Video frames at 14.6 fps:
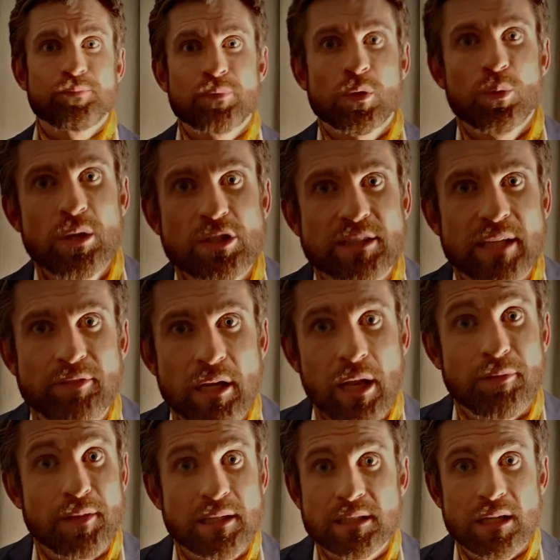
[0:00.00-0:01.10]
"We used to have the
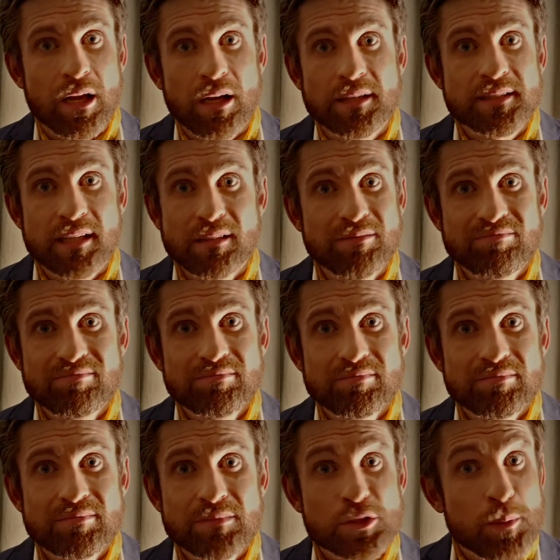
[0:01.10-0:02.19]
loveliest clientele,
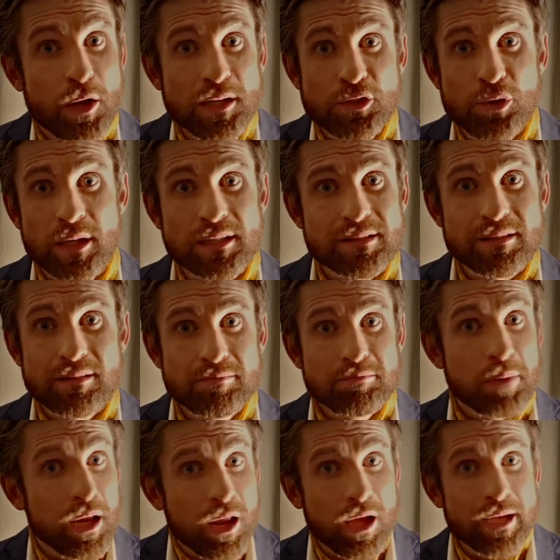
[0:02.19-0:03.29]
smartly dressed,
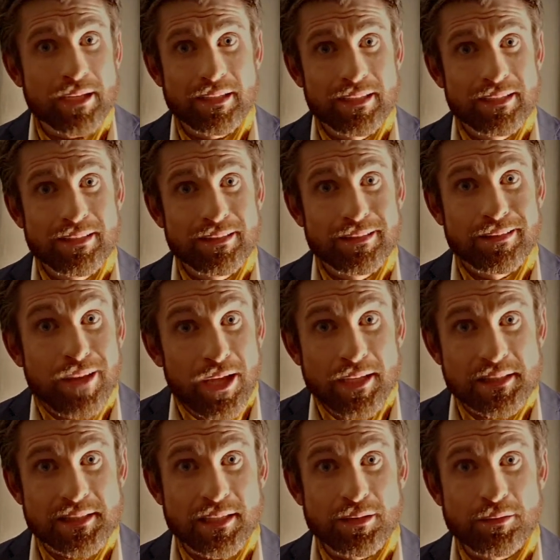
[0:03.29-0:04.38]
polite, like
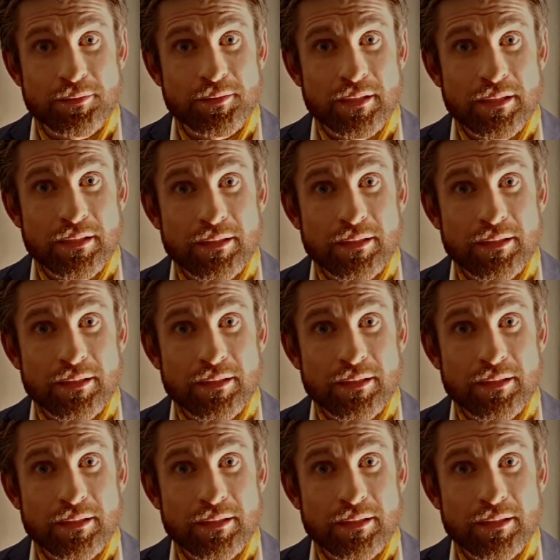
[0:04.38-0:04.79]
yourself."